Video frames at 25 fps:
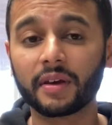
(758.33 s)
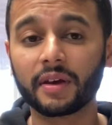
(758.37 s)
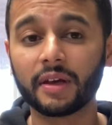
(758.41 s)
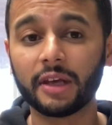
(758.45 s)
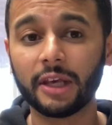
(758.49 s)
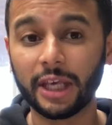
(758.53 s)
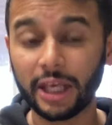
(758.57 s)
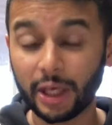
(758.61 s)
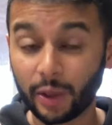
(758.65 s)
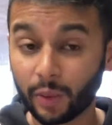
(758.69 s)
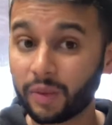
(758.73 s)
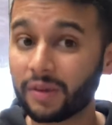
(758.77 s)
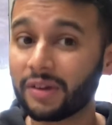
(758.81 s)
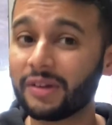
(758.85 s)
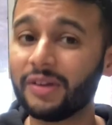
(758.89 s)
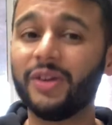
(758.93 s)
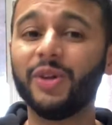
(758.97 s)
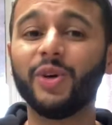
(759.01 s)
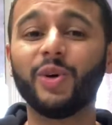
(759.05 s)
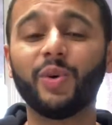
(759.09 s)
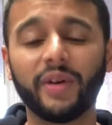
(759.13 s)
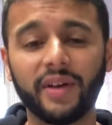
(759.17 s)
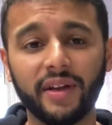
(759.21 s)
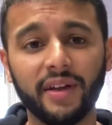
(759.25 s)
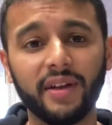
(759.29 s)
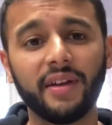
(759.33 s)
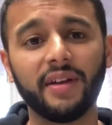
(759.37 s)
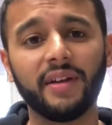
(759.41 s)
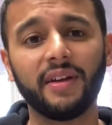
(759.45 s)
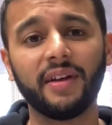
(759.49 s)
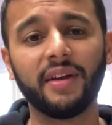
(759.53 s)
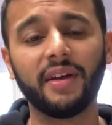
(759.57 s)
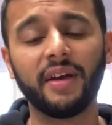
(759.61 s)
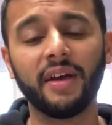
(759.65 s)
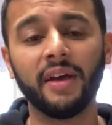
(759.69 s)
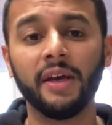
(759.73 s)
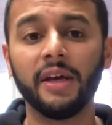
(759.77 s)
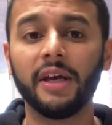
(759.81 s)
He will do it.
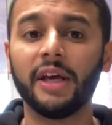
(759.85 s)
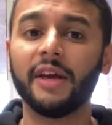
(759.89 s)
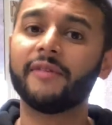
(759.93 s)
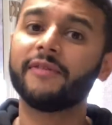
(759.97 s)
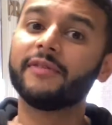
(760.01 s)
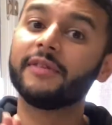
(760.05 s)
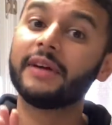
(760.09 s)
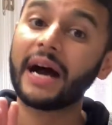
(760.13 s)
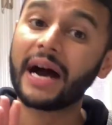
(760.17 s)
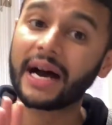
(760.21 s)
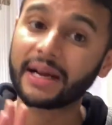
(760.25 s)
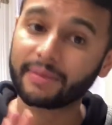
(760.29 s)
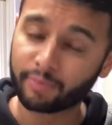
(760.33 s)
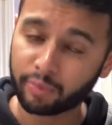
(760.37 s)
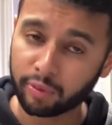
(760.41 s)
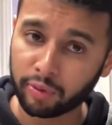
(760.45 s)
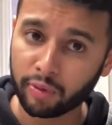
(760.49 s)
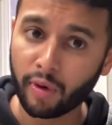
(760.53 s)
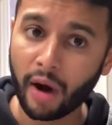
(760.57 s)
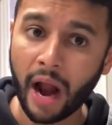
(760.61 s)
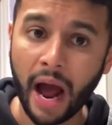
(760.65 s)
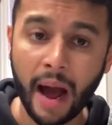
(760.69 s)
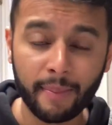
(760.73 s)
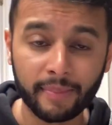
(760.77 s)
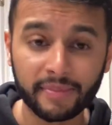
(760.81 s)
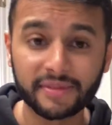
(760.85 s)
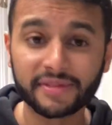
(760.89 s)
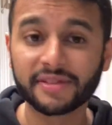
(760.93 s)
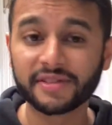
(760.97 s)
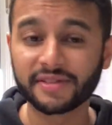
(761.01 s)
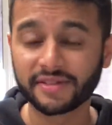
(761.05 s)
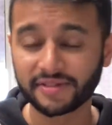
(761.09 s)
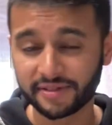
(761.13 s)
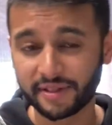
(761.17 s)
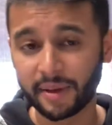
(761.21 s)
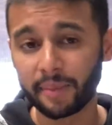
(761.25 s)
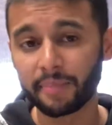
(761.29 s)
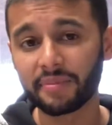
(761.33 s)
If God
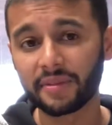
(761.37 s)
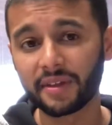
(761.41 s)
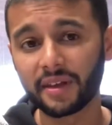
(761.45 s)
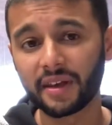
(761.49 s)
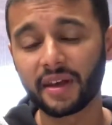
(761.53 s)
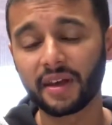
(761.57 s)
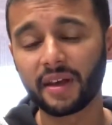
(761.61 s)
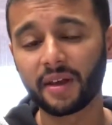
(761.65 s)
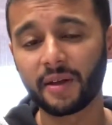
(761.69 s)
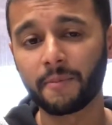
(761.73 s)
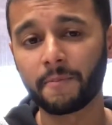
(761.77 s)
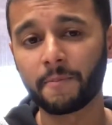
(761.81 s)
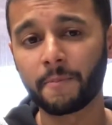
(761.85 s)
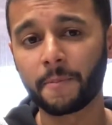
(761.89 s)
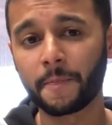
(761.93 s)
promises something,